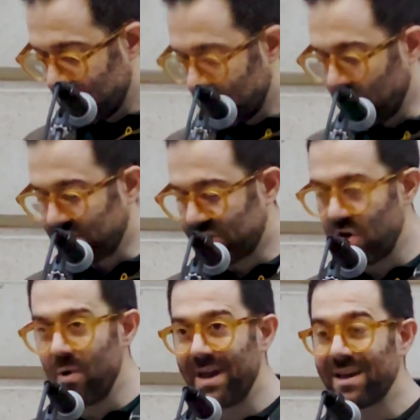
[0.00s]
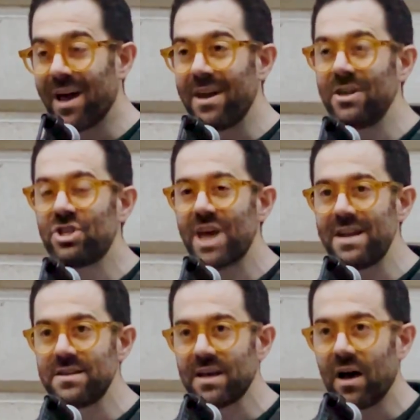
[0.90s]
pursuing an
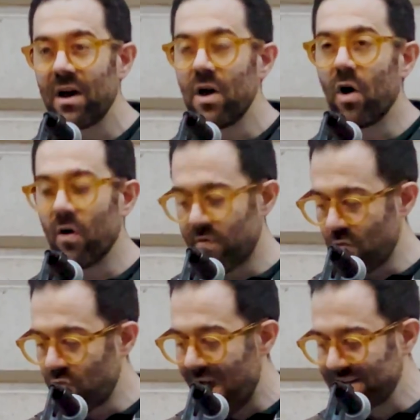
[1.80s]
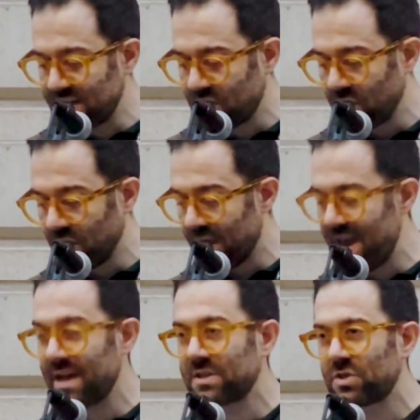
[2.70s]
agenda of radical,
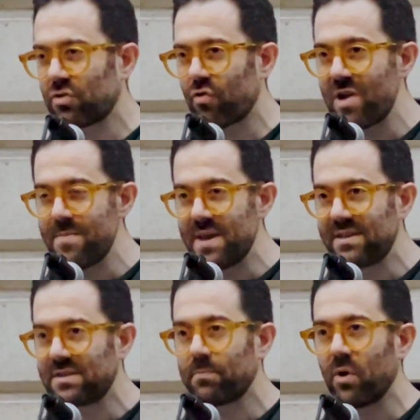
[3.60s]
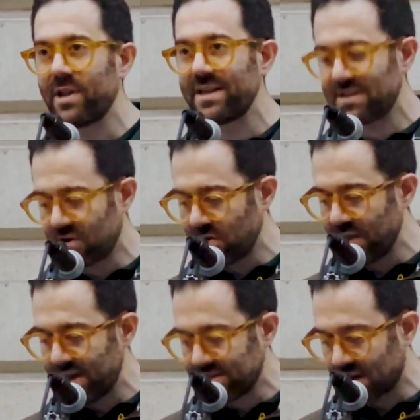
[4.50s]
extremist political
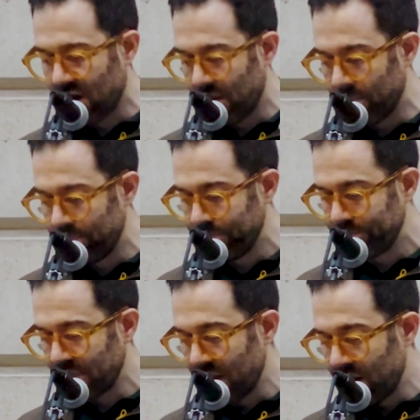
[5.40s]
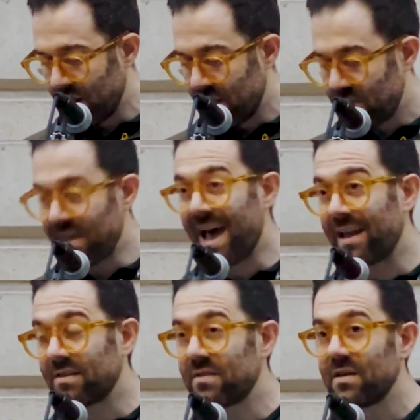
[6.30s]
Islam.
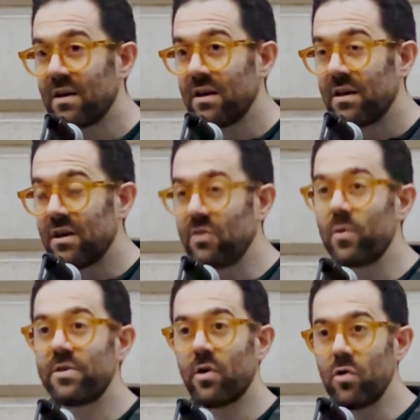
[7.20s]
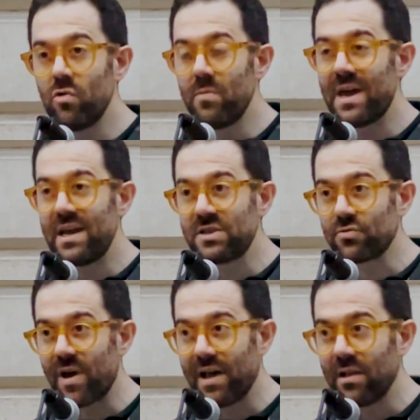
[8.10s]
That is with whom
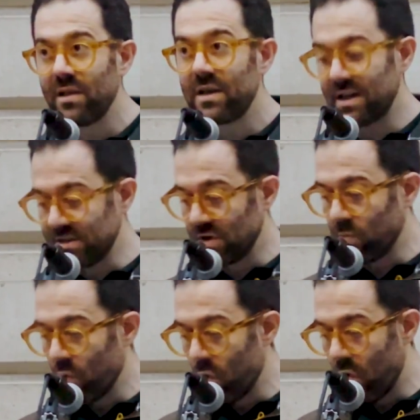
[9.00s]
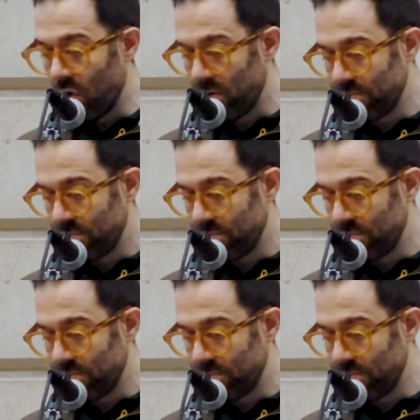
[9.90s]
Israel is at war.